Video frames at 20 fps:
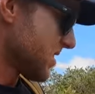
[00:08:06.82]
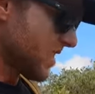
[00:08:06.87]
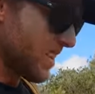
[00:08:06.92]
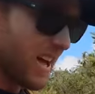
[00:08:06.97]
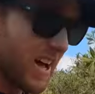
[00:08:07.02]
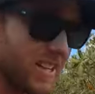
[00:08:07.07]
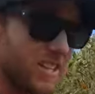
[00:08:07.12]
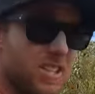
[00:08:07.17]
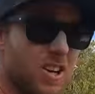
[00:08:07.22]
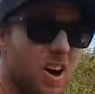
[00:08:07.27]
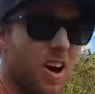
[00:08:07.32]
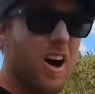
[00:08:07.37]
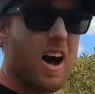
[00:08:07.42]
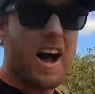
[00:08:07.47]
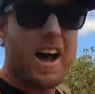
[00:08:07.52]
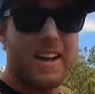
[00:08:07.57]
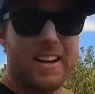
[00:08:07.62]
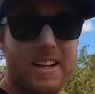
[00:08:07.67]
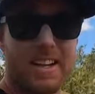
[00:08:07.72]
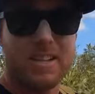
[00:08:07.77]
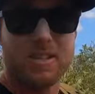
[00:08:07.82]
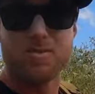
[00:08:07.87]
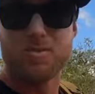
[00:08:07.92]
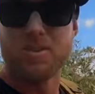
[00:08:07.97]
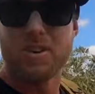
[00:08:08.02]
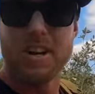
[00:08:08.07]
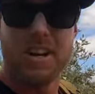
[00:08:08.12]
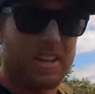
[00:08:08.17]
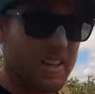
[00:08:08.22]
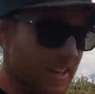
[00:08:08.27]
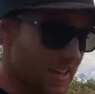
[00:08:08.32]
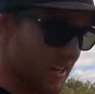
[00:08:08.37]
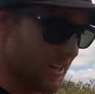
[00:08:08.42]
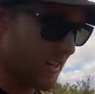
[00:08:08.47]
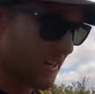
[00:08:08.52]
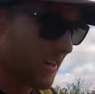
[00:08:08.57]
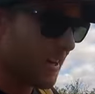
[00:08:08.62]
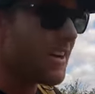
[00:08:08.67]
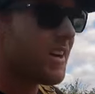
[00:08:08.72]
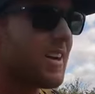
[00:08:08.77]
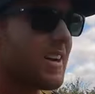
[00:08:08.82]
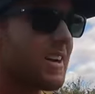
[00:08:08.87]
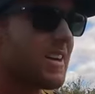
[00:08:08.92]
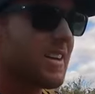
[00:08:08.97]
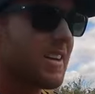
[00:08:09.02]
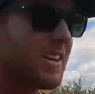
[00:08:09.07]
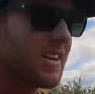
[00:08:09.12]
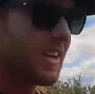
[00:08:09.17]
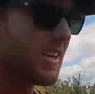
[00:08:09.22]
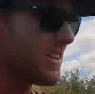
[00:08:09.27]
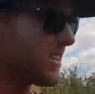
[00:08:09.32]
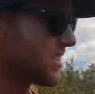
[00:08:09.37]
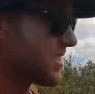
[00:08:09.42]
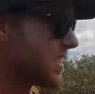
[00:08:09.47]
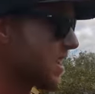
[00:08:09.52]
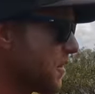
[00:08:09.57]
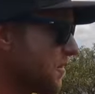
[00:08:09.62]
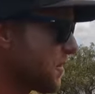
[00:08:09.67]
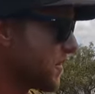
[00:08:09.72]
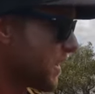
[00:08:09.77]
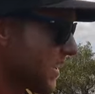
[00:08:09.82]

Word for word: So that tide has really kicked itself